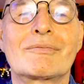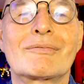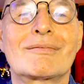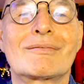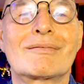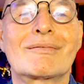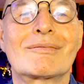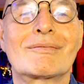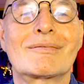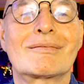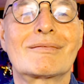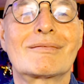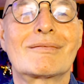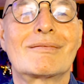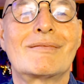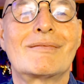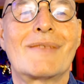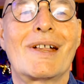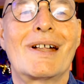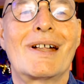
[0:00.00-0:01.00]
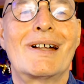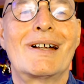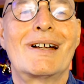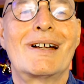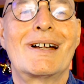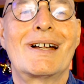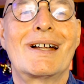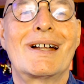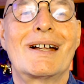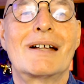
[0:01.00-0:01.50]

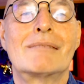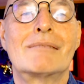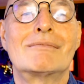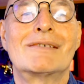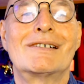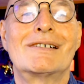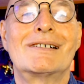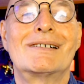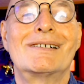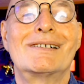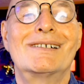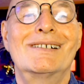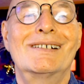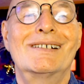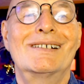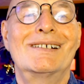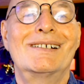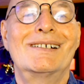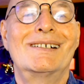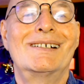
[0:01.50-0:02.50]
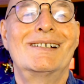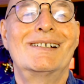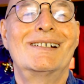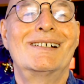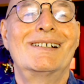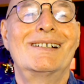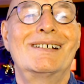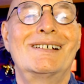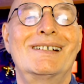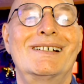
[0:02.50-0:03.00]

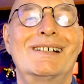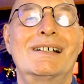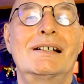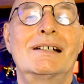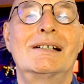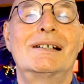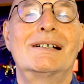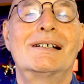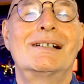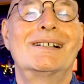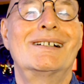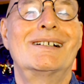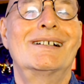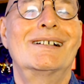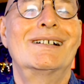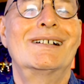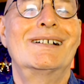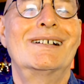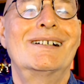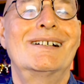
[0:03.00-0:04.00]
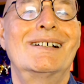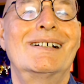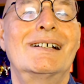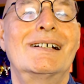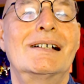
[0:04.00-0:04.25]
Nobody speaks.